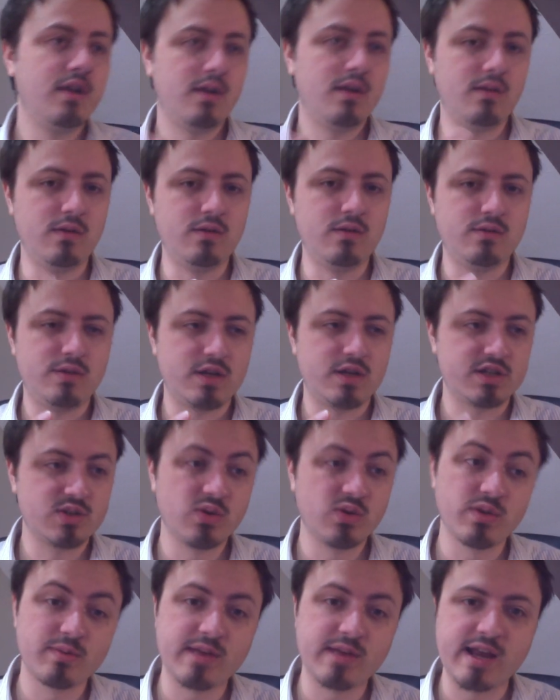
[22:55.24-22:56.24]
I
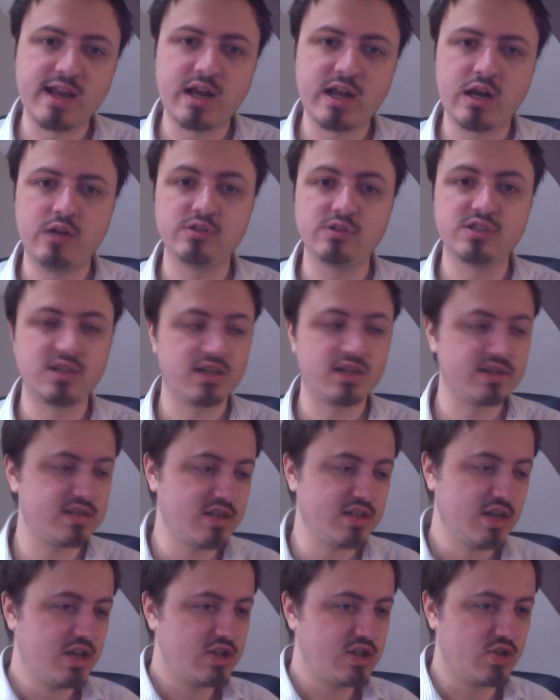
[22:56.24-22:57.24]
saw them getting close and I
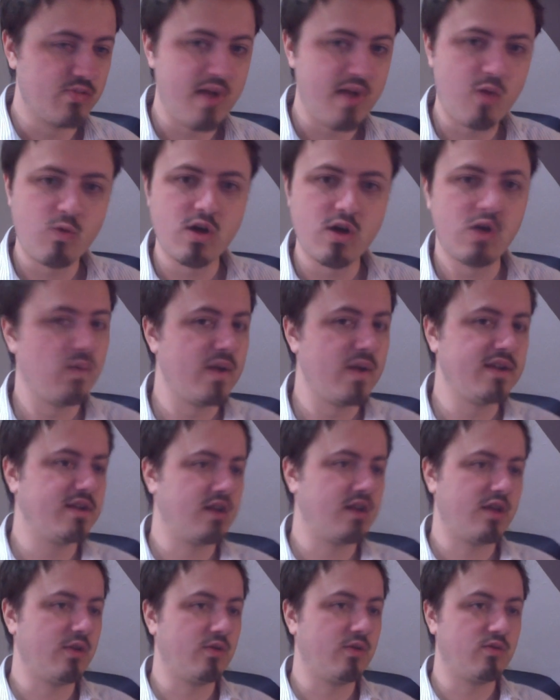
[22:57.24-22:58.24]
saw my whirlwind
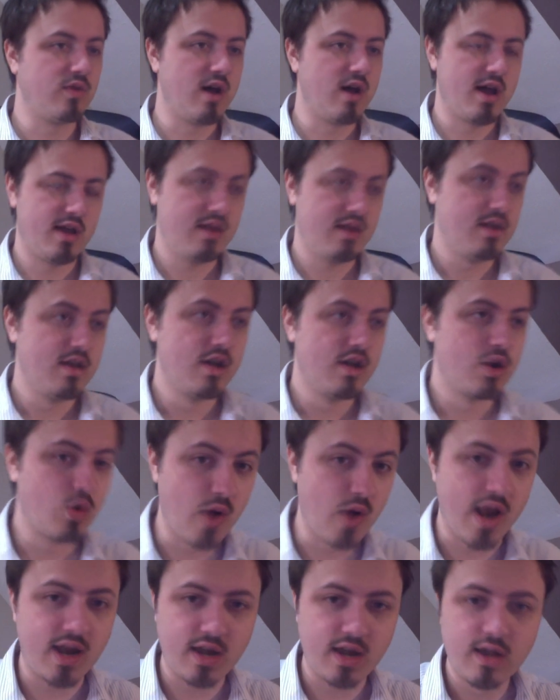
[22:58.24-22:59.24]
and I thought, right,
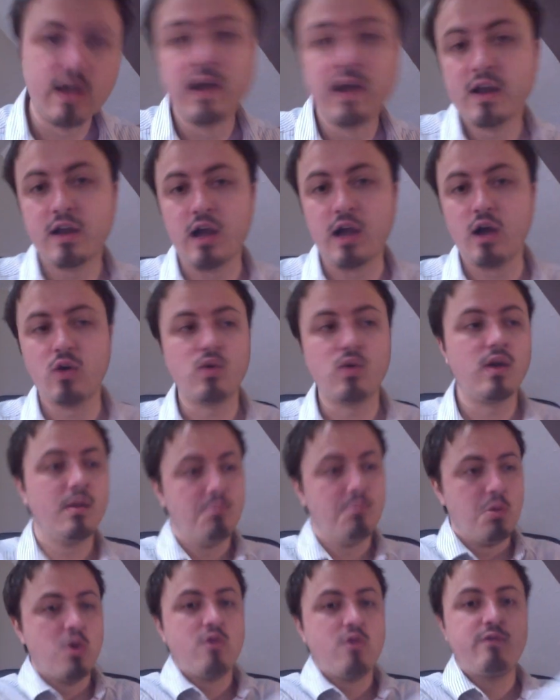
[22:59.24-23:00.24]
quick, go,
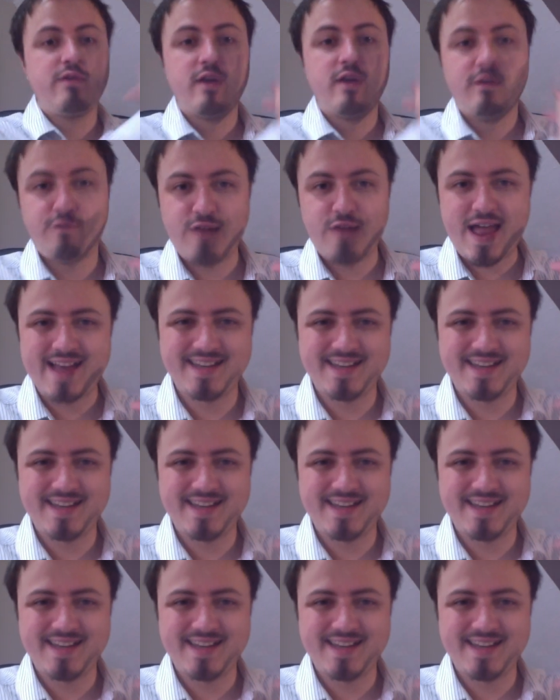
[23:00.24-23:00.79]
move, flat